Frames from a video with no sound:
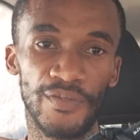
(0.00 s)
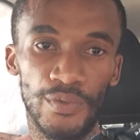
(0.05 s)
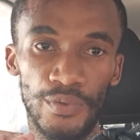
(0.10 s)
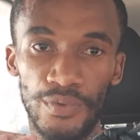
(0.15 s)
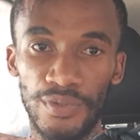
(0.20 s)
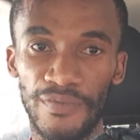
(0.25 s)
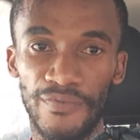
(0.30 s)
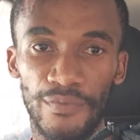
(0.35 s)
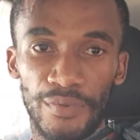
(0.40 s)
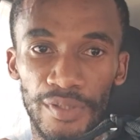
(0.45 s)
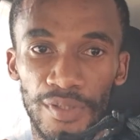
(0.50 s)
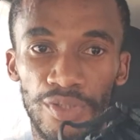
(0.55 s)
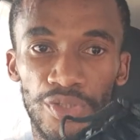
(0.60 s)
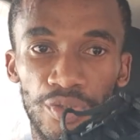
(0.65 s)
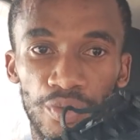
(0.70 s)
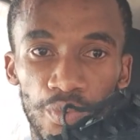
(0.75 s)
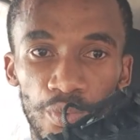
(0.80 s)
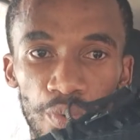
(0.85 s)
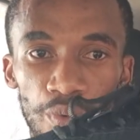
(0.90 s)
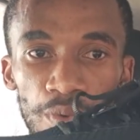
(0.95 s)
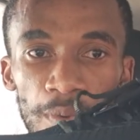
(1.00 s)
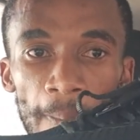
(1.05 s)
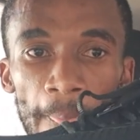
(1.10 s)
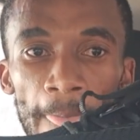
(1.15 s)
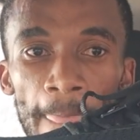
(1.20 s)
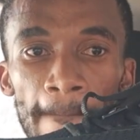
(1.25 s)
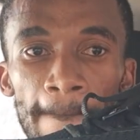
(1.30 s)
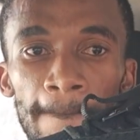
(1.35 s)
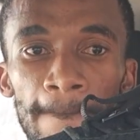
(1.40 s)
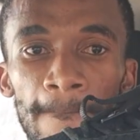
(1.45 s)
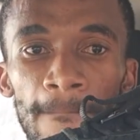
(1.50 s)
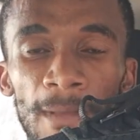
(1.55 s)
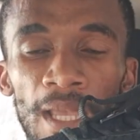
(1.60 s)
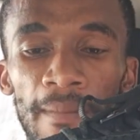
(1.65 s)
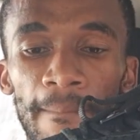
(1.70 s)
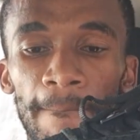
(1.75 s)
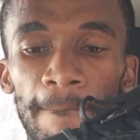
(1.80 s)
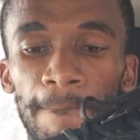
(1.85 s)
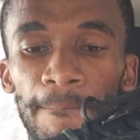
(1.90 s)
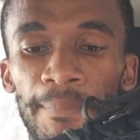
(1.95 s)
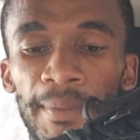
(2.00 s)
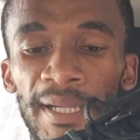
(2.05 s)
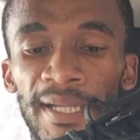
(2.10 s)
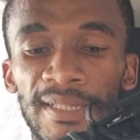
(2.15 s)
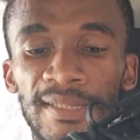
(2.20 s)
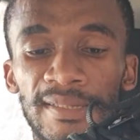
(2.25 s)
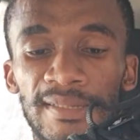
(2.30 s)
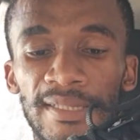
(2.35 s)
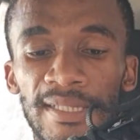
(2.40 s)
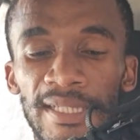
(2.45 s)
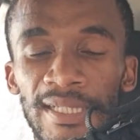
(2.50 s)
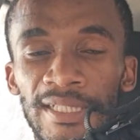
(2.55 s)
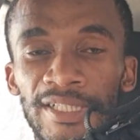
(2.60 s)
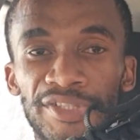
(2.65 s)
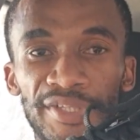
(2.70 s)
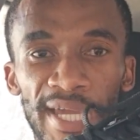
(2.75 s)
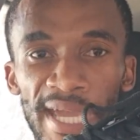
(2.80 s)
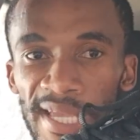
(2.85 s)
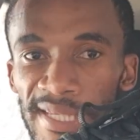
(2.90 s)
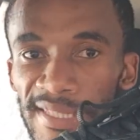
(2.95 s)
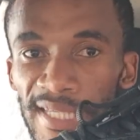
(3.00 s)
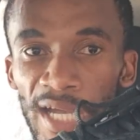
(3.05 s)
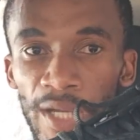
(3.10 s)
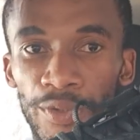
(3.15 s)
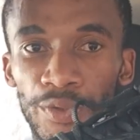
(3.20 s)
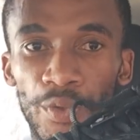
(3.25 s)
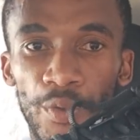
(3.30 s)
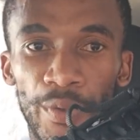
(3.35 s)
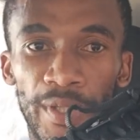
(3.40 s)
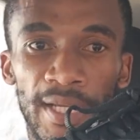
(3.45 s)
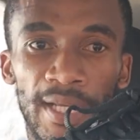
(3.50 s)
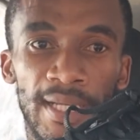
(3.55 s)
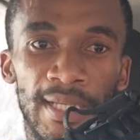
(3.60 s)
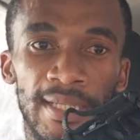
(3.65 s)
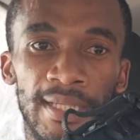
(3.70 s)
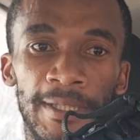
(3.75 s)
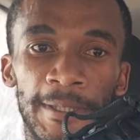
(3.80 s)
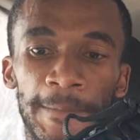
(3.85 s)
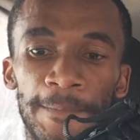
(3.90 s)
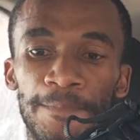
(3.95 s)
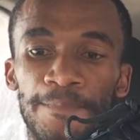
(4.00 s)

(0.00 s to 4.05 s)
used for the shoe, but it dries out quickly,